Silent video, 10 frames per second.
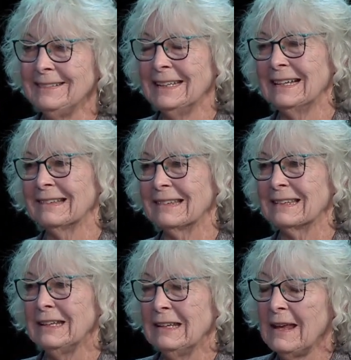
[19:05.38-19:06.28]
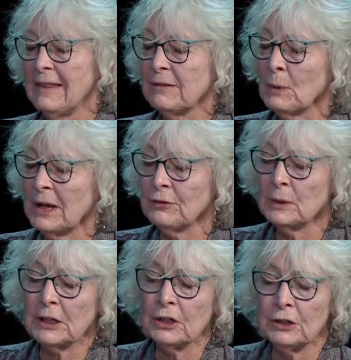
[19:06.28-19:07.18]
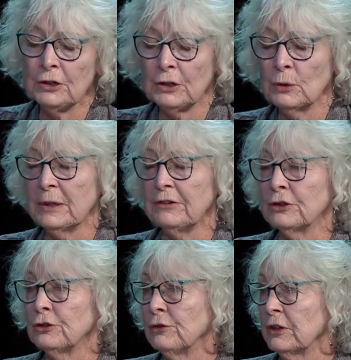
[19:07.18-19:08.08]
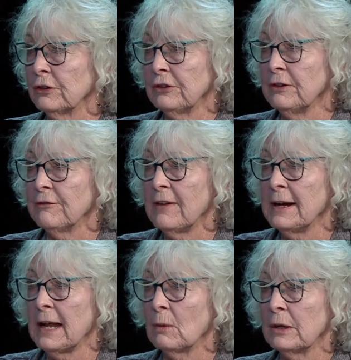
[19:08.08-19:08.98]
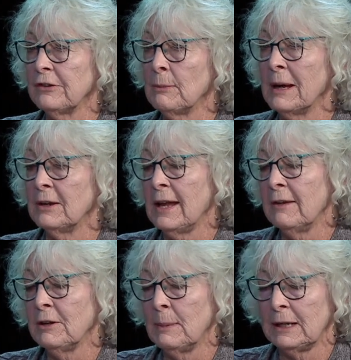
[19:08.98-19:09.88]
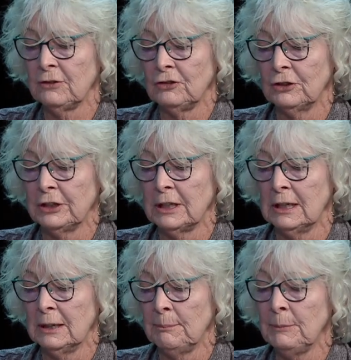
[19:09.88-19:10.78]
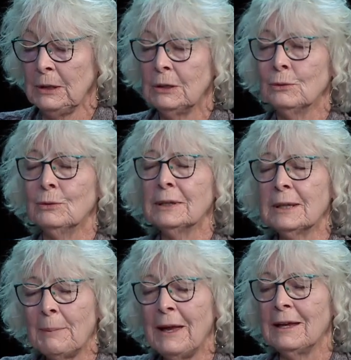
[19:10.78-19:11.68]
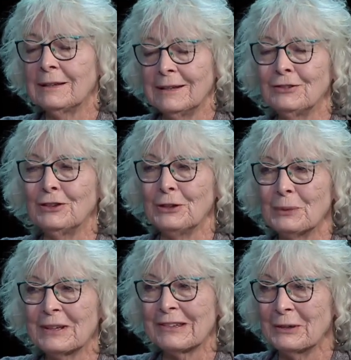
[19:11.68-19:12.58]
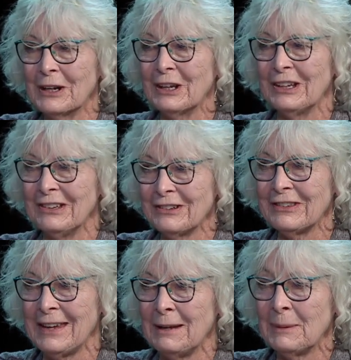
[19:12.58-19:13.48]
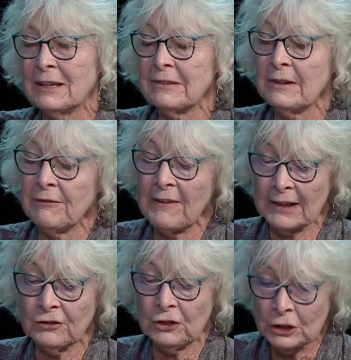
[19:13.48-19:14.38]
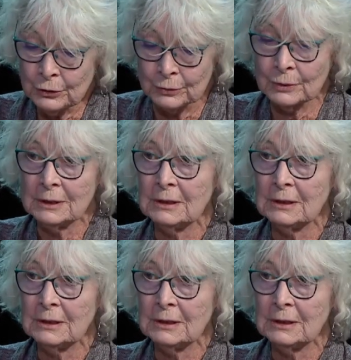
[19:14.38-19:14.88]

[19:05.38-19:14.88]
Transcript: Yes. That's why it's really good to do your research first and find out what it's about. And everybody should uh, really pay attention to what's going on in your state because it affects you